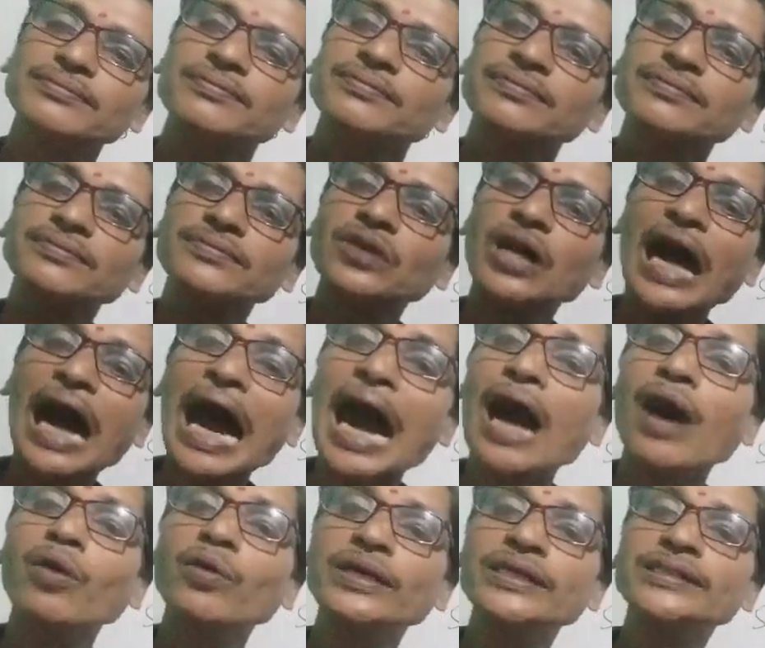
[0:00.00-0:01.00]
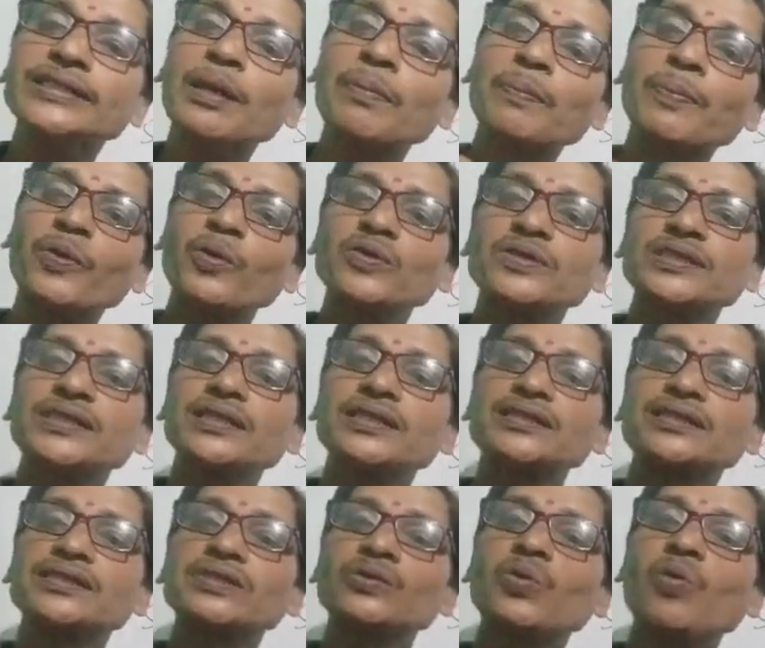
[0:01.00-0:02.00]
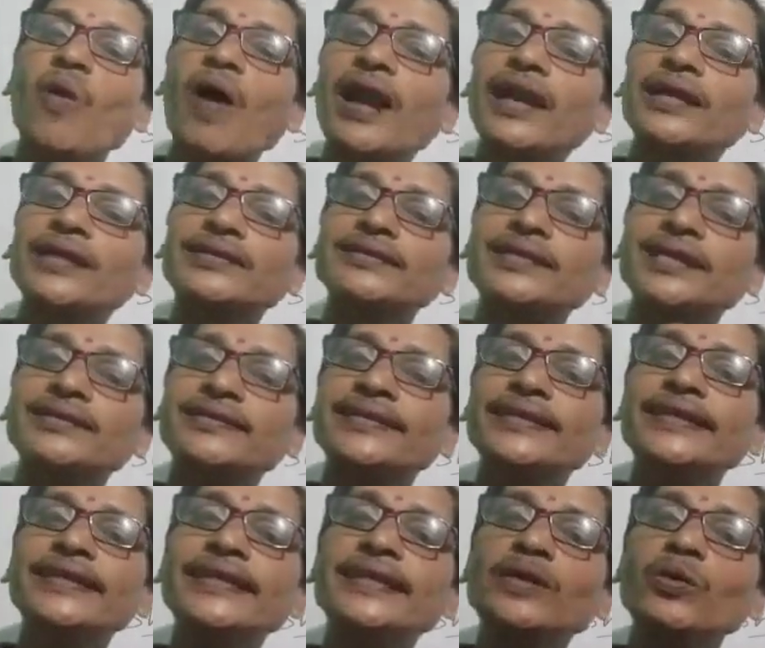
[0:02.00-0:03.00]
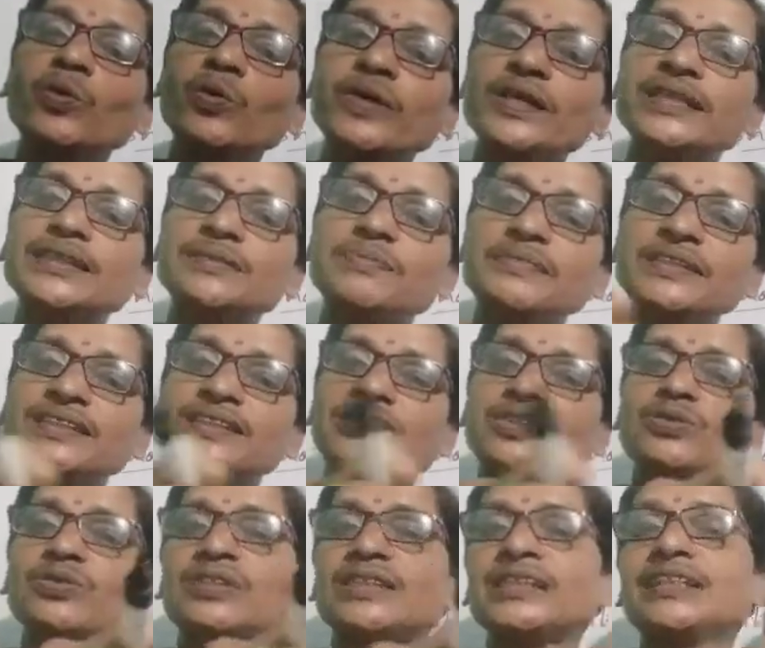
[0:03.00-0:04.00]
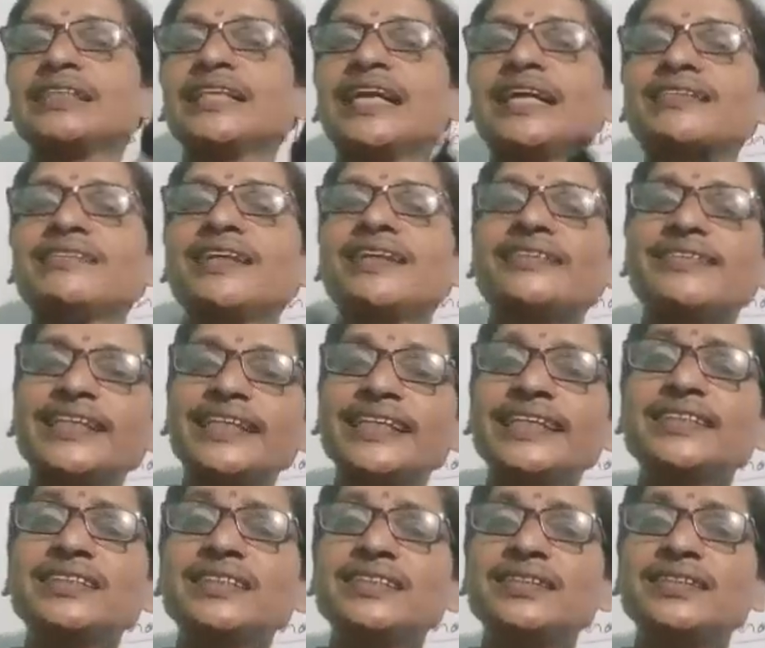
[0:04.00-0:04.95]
how is the process, what is the thing, which means to select the things,